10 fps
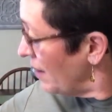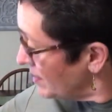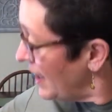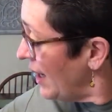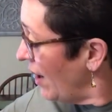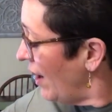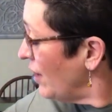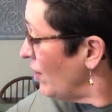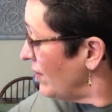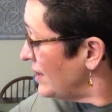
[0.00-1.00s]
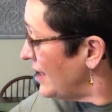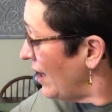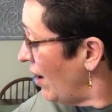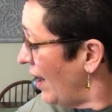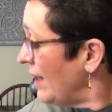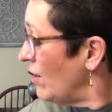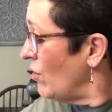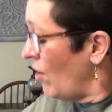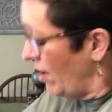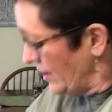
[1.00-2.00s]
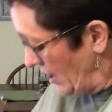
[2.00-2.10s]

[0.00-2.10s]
Say hi. You haven't said hi in a long